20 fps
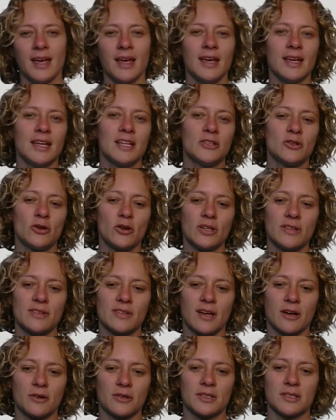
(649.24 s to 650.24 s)
It turns
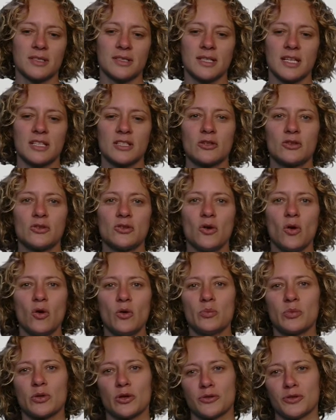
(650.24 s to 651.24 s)
out that no
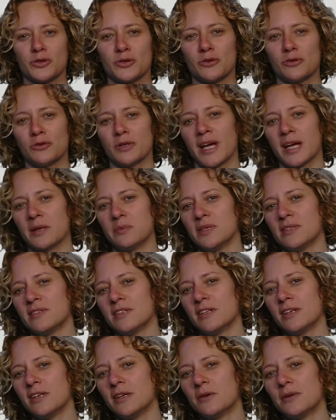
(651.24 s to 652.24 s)
protocol can be
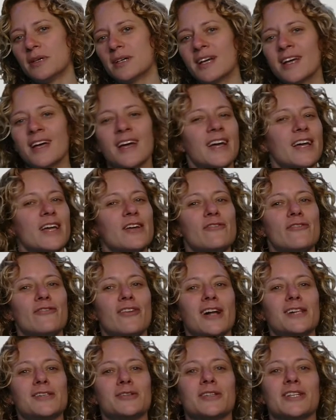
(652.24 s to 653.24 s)
secure if
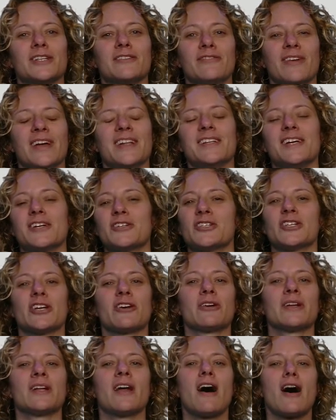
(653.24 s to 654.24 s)
Waldo and Wenda share
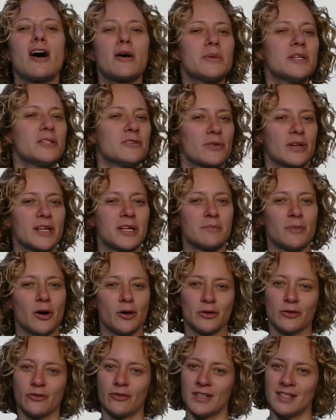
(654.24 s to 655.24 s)
an arbitrary
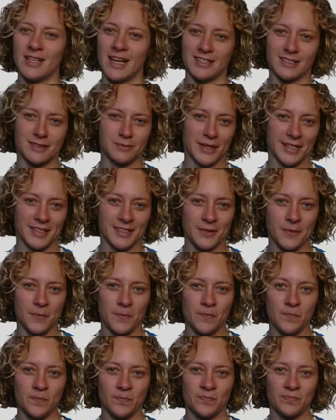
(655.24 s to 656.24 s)
amount of entanglement.
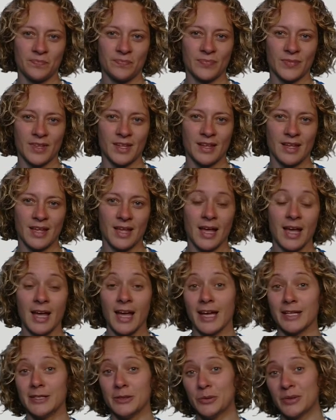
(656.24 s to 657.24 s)

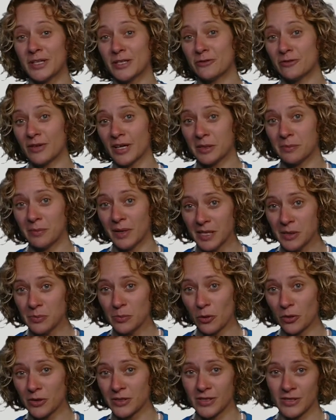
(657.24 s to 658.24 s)
And you can find many
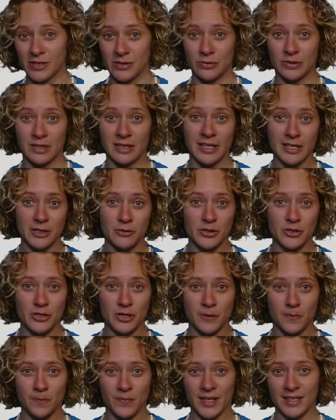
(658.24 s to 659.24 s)
pointers to the
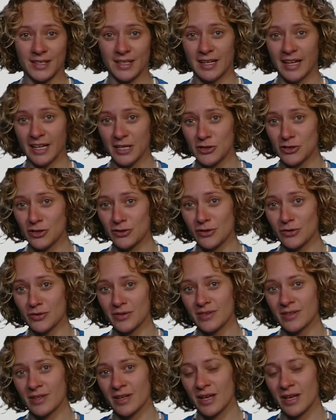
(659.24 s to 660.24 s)
literature in the lecture notes,